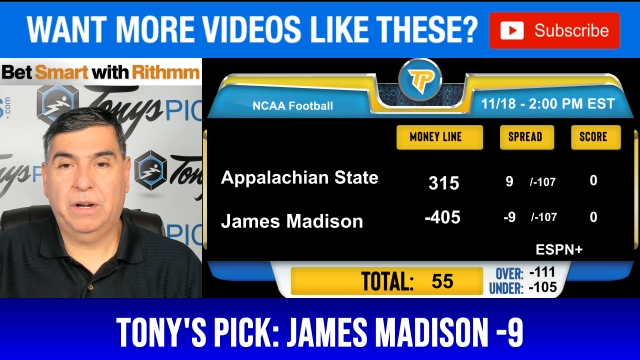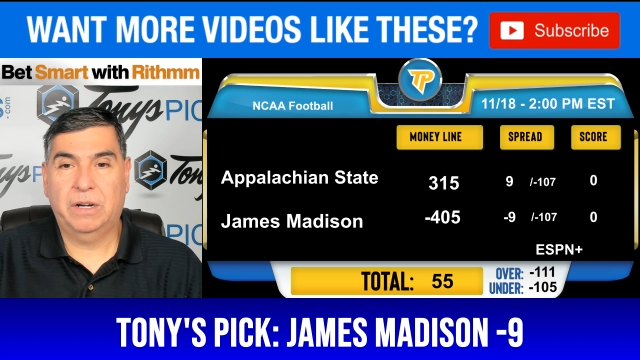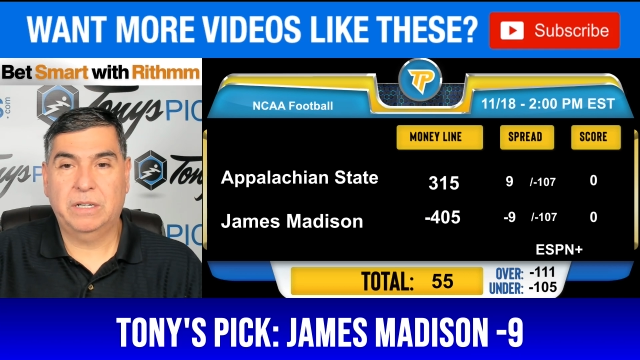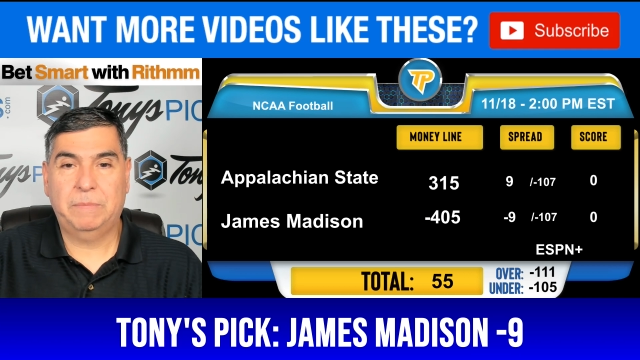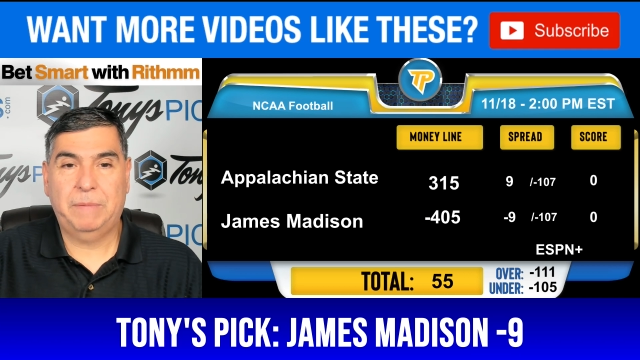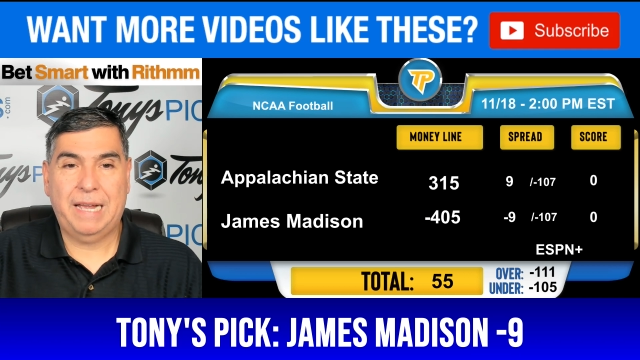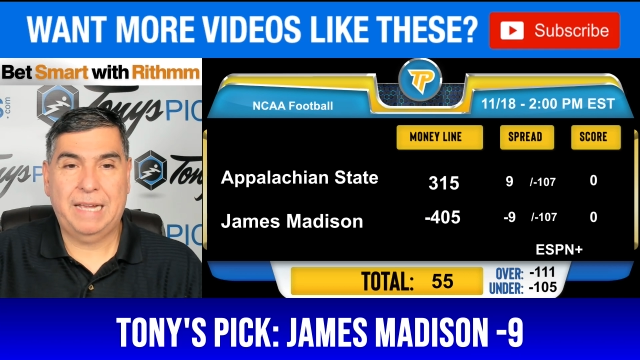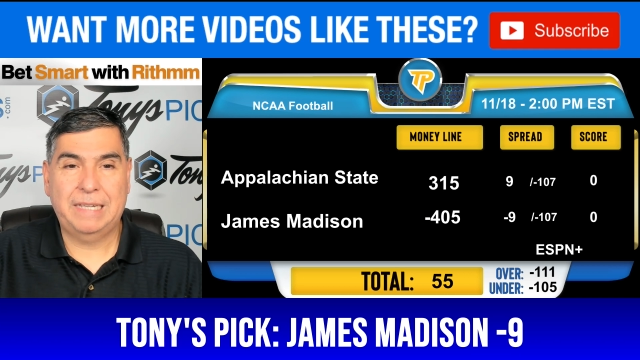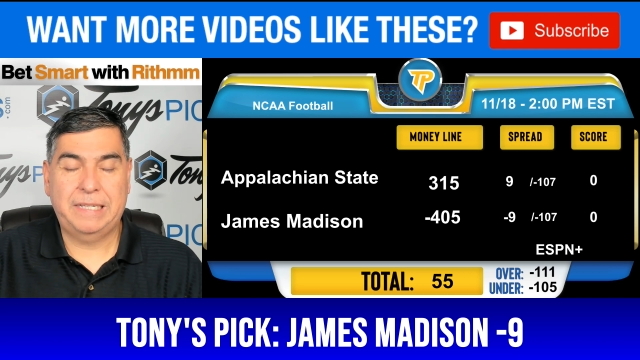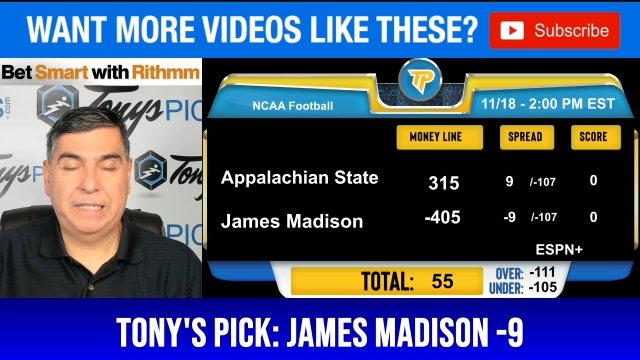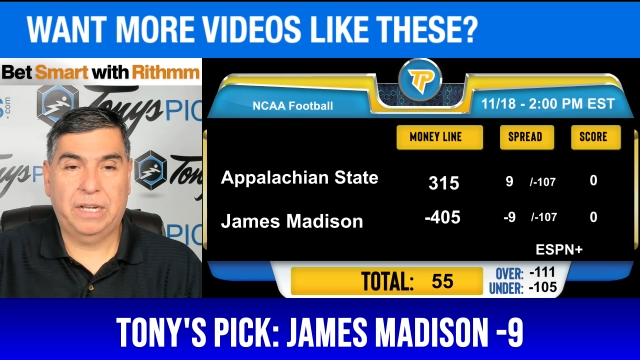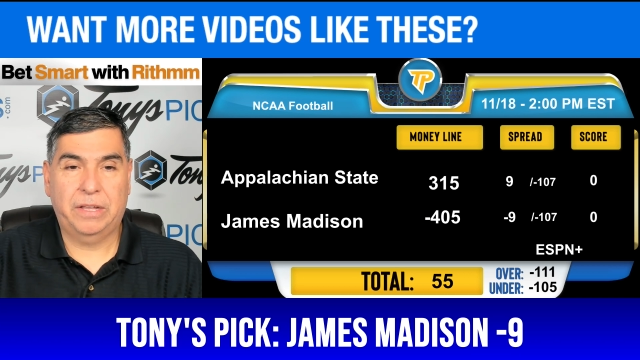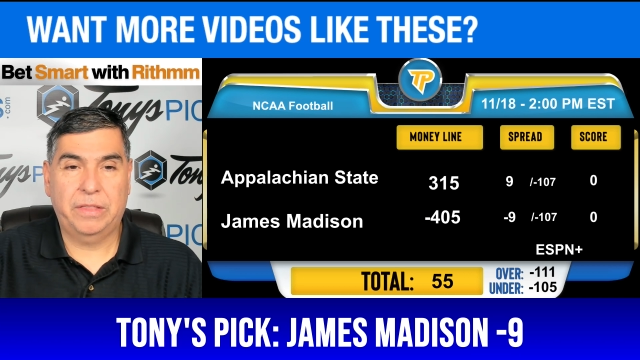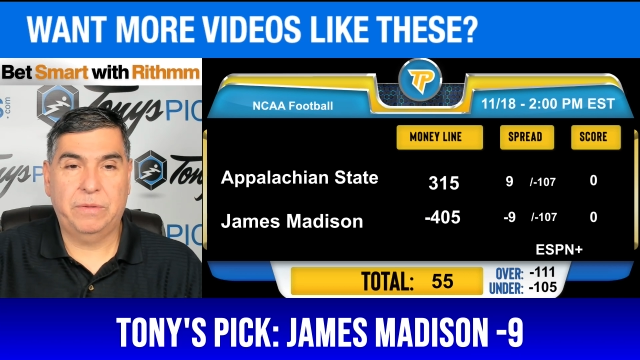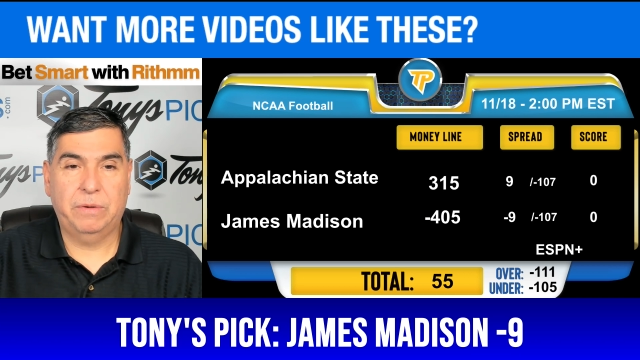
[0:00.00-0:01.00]
yards
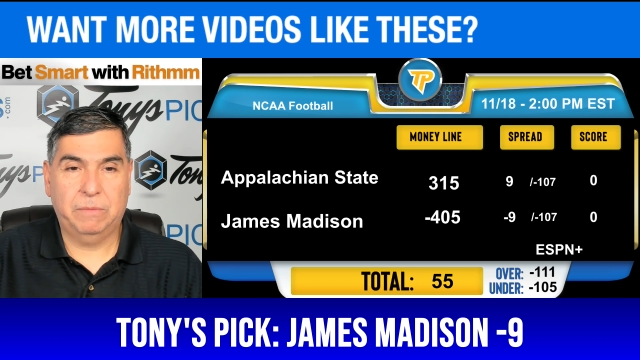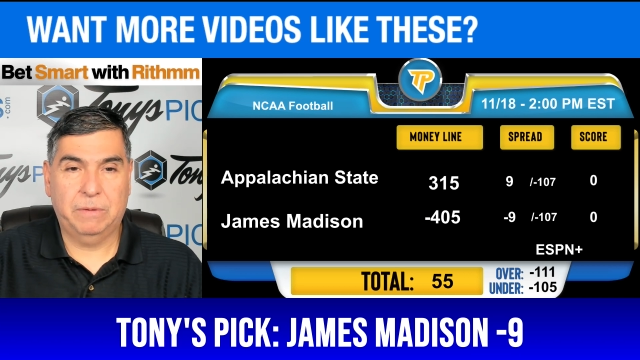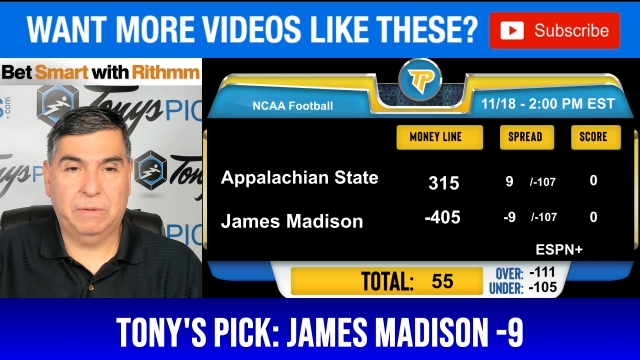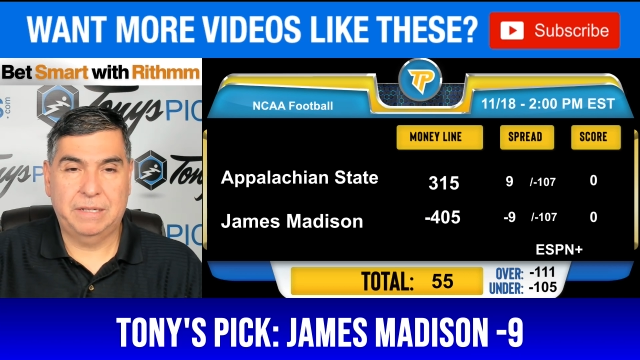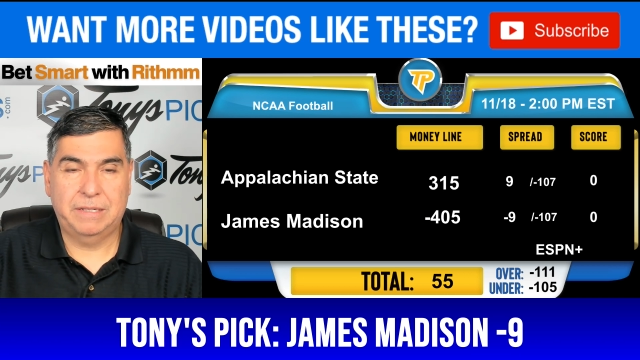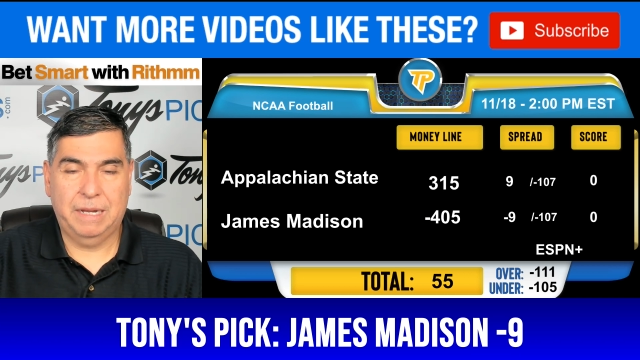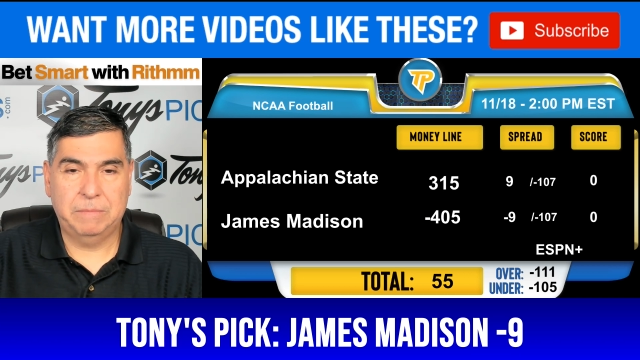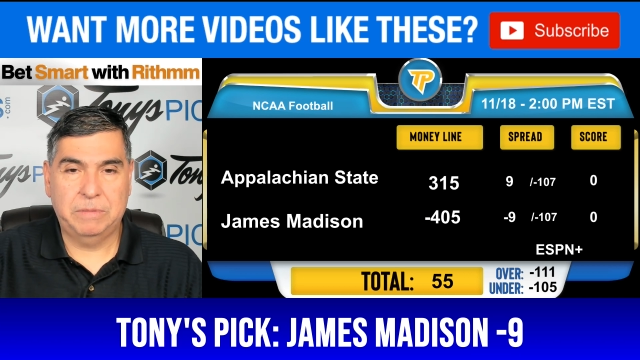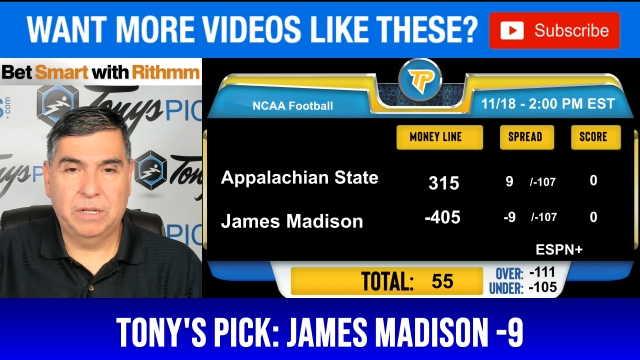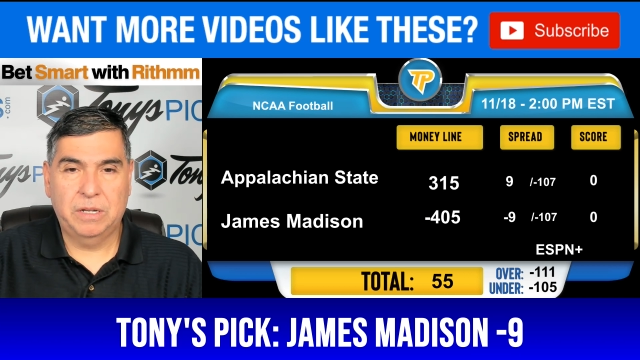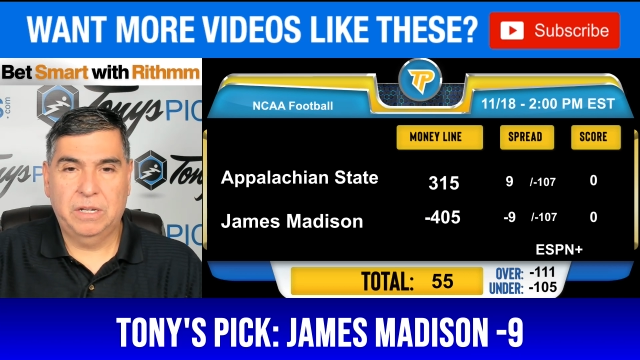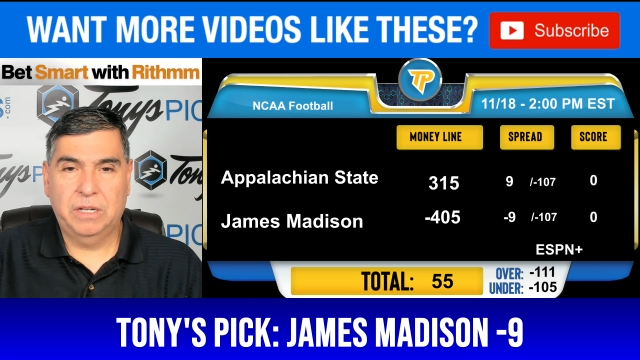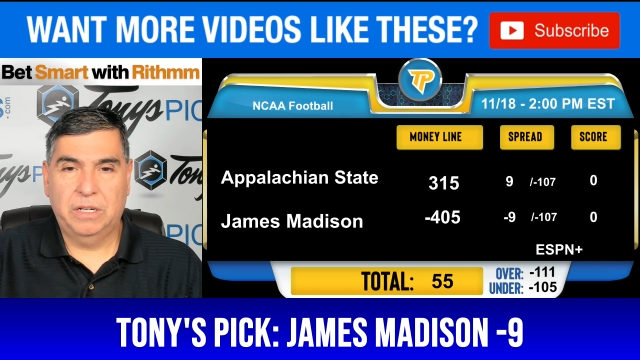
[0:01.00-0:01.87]
passing on 31 attempts.